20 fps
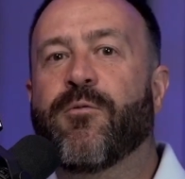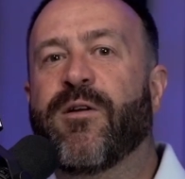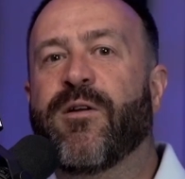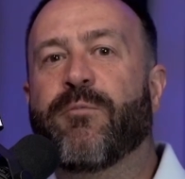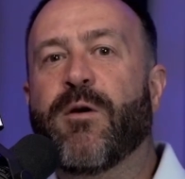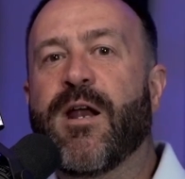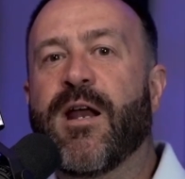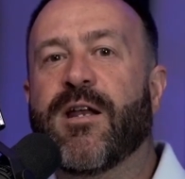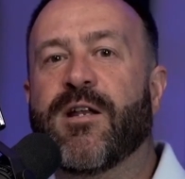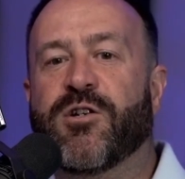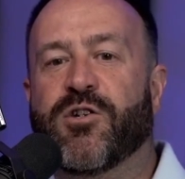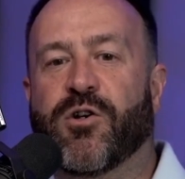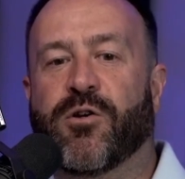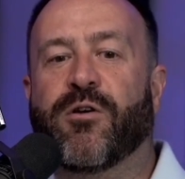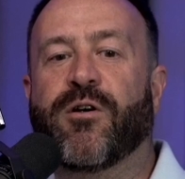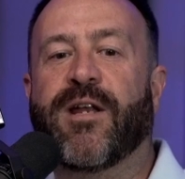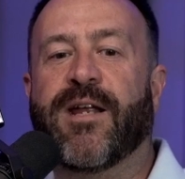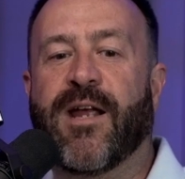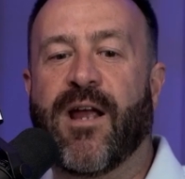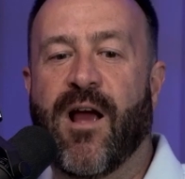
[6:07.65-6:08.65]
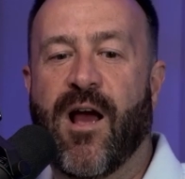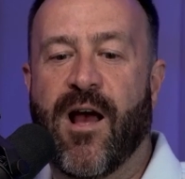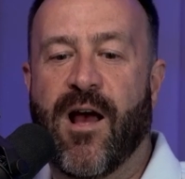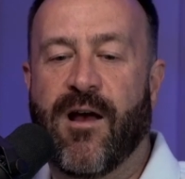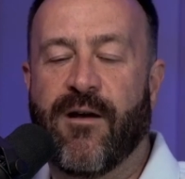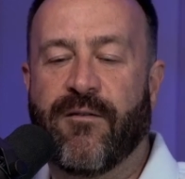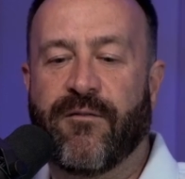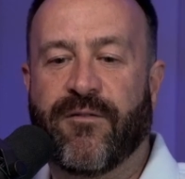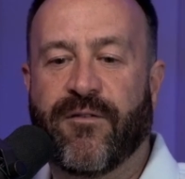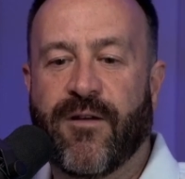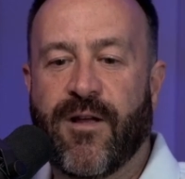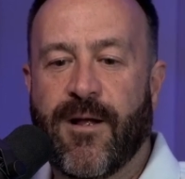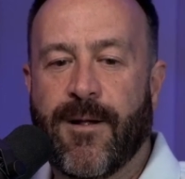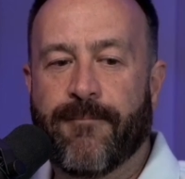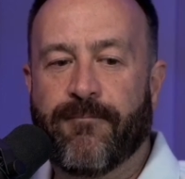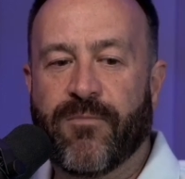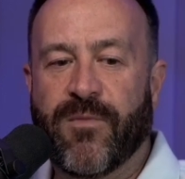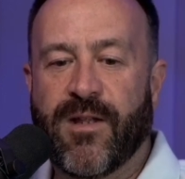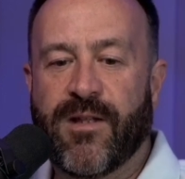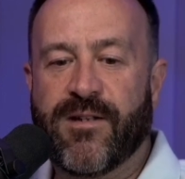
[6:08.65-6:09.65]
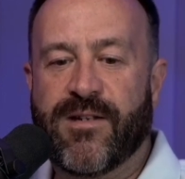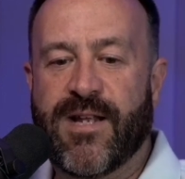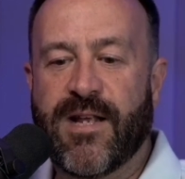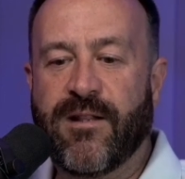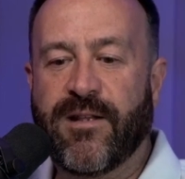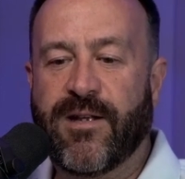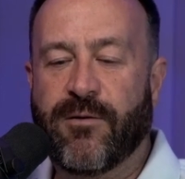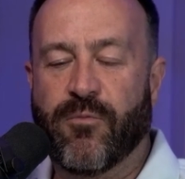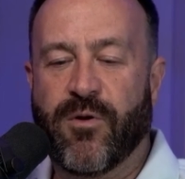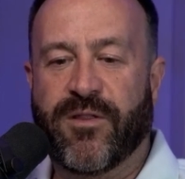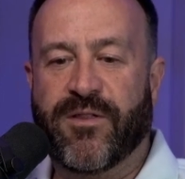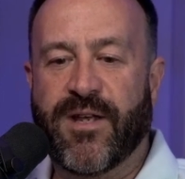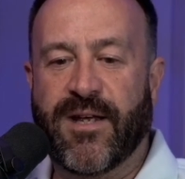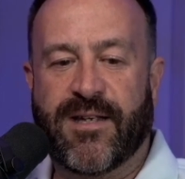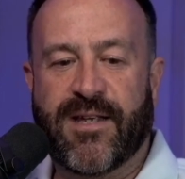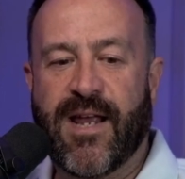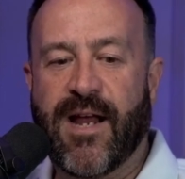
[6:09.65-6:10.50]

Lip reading: we've been on a journey of dealing with that.